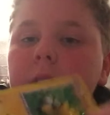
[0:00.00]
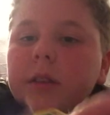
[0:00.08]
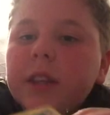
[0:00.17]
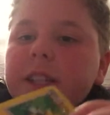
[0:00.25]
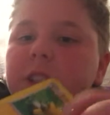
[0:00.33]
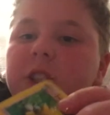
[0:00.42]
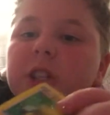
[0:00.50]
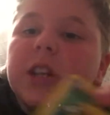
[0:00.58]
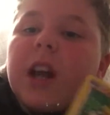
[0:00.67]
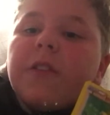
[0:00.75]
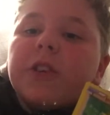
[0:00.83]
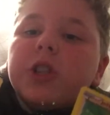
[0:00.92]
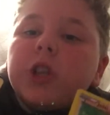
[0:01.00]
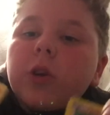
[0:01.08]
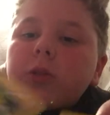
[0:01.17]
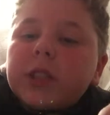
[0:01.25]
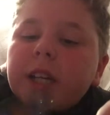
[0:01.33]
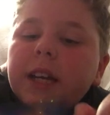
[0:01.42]
This is another
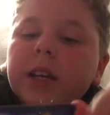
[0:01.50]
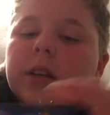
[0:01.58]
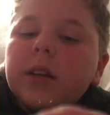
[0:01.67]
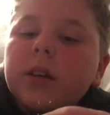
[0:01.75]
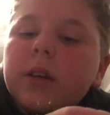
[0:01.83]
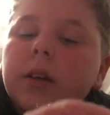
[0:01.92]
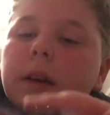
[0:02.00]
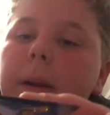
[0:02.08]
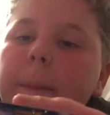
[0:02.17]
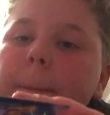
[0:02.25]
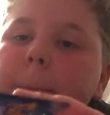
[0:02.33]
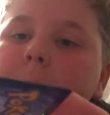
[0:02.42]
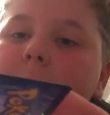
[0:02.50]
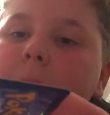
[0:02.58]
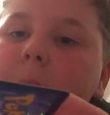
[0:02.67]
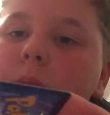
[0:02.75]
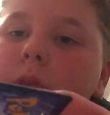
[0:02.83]
Joltik. Bam,